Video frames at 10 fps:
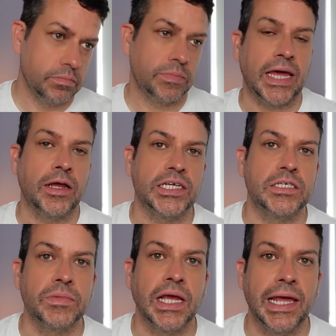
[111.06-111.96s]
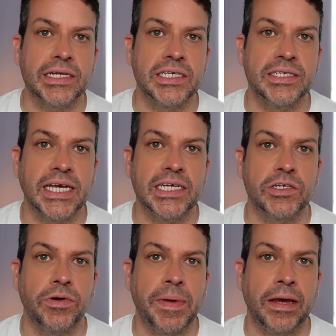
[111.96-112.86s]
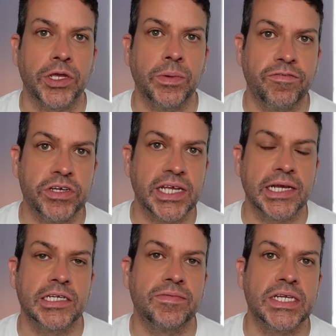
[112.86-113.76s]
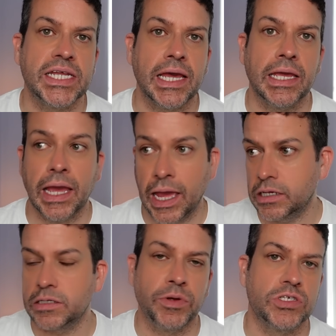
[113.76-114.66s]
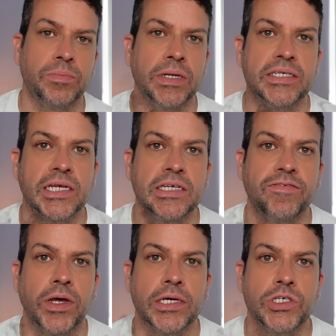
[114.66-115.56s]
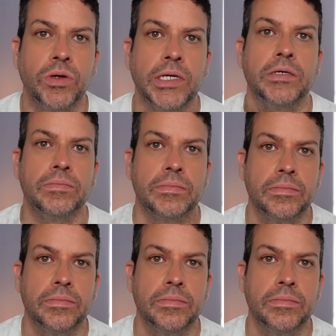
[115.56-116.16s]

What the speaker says: that item collecting data about you every second of the day and possibly setting fire to your home?